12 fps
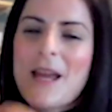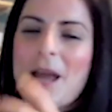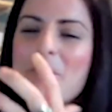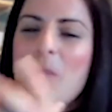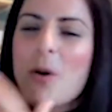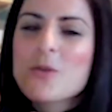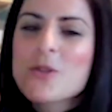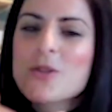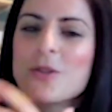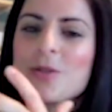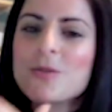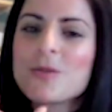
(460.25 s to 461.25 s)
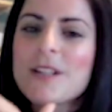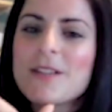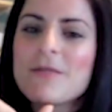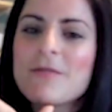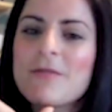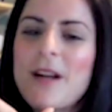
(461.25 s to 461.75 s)
emotional
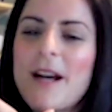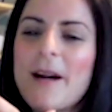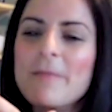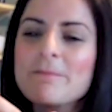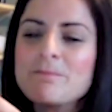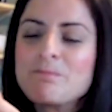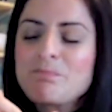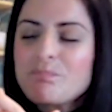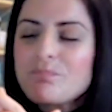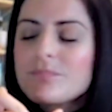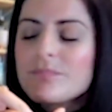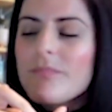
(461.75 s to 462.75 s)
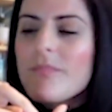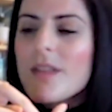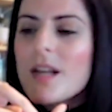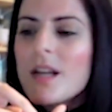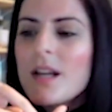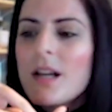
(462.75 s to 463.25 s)
kind
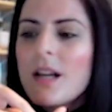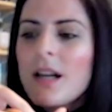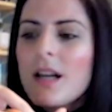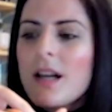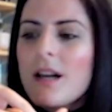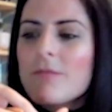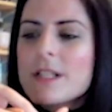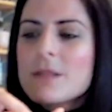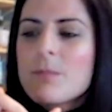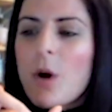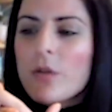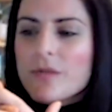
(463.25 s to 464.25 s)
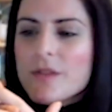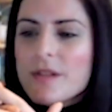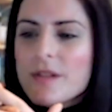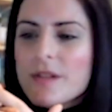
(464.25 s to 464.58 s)
of response